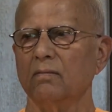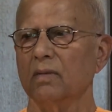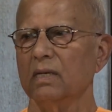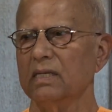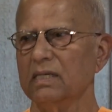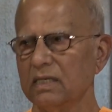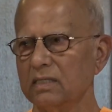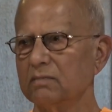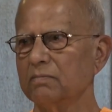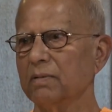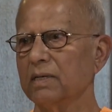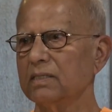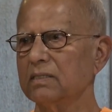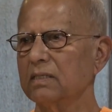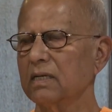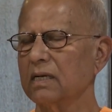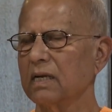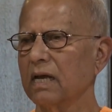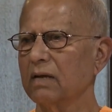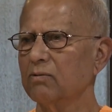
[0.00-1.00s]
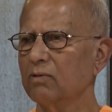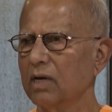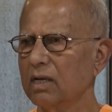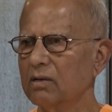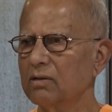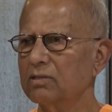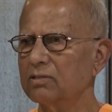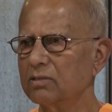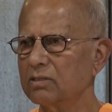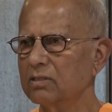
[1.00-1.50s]
Yes, Master, I
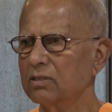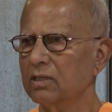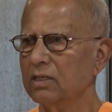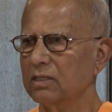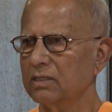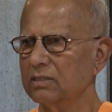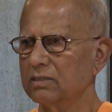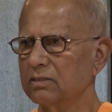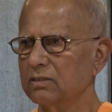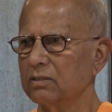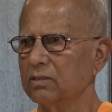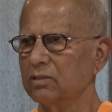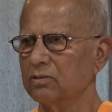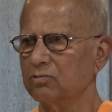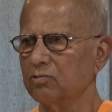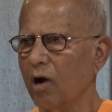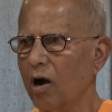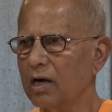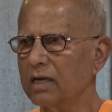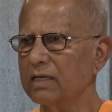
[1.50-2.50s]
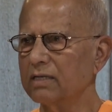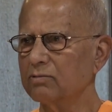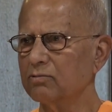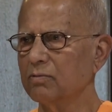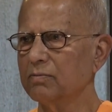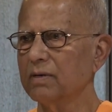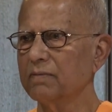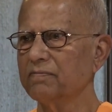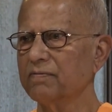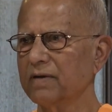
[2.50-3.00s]
was talking
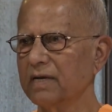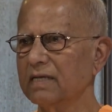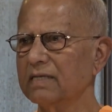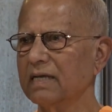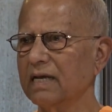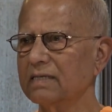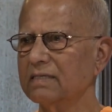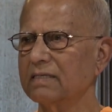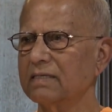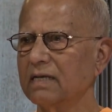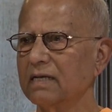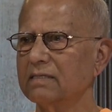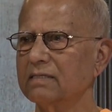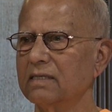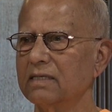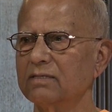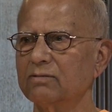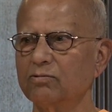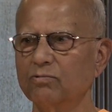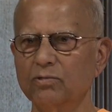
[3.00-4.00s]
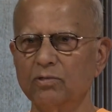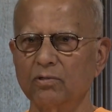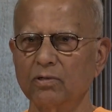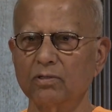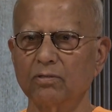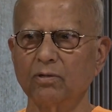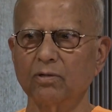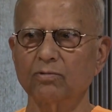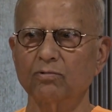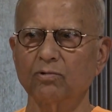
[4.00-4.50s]
to my friend, I said this which
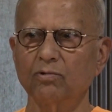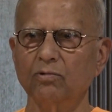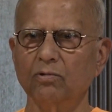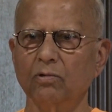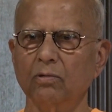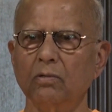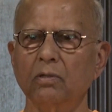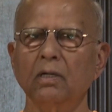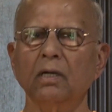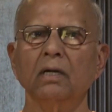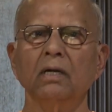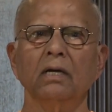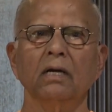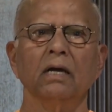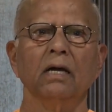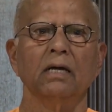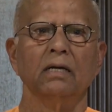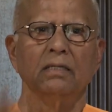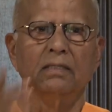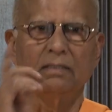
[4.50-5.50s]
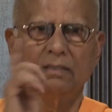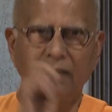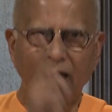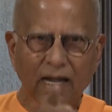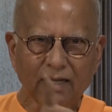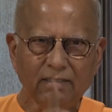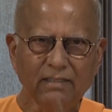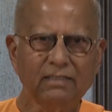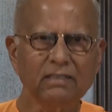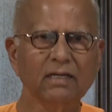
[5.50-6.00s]
was not true.
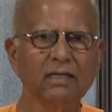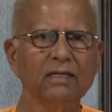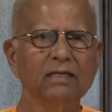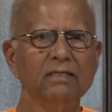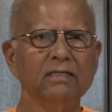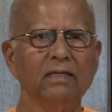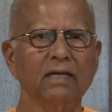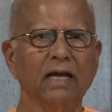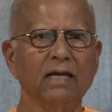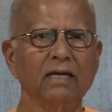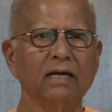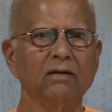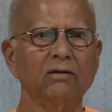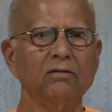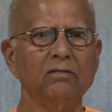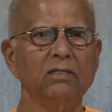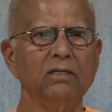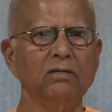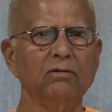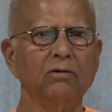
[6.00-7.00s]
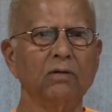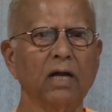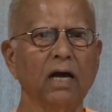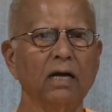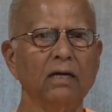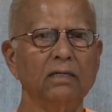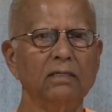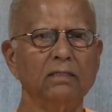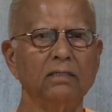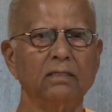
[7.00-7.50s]
That is the reason I cannot see your
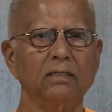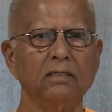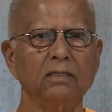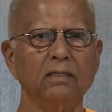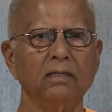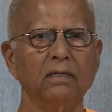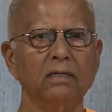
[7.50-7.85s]
eyes.